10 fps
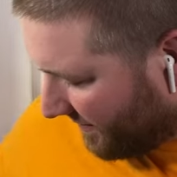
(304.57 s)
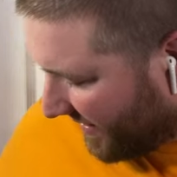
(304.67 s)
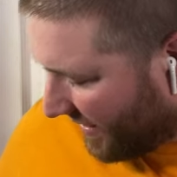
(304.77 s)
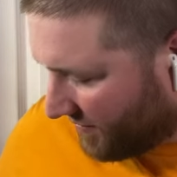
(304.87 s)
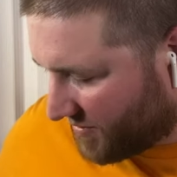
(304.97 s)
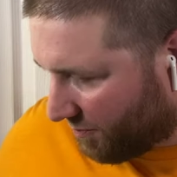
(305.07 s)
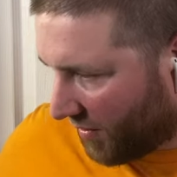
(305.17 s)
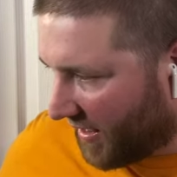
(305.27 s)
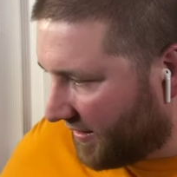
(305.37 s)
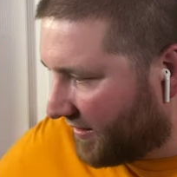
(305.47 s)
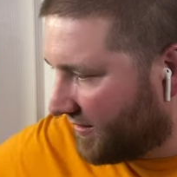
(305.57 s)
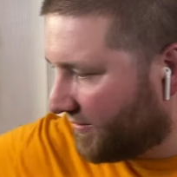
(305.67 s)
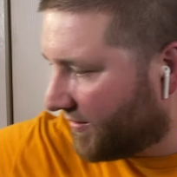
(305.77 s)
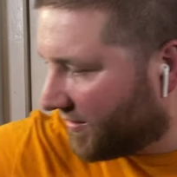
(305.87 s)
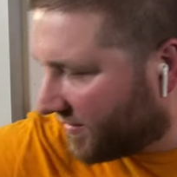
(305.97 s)
that was Brandon
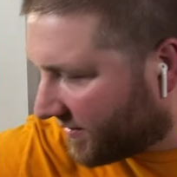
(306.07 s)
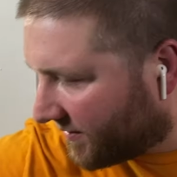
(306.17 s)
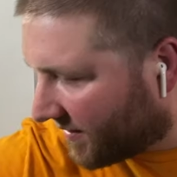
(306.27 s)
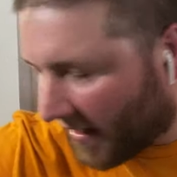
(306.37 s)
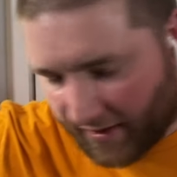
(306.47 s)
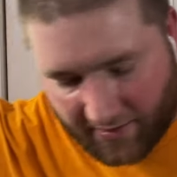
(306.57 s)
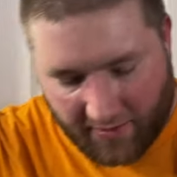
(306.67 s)
who didn't do that.